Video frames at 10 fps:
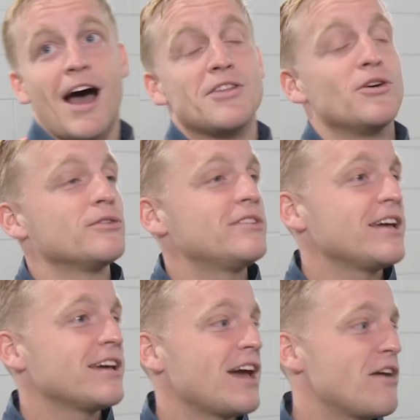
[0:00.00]
I don't
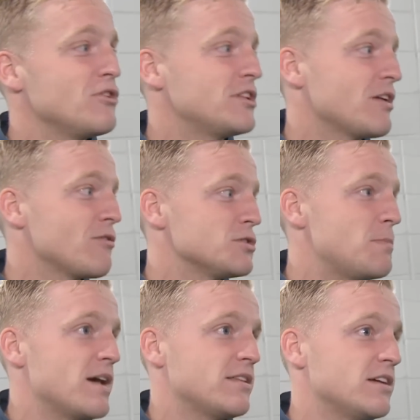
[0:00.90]
think everything was
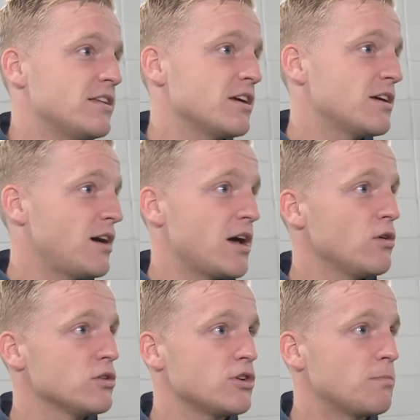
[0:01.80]
bad. I think I
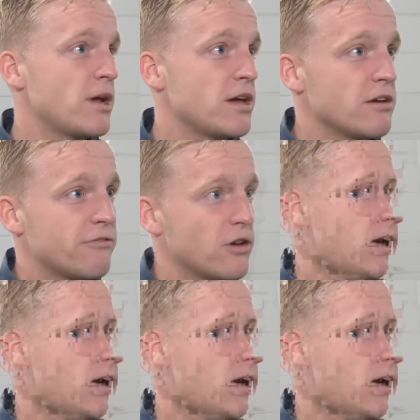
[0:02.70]
also play a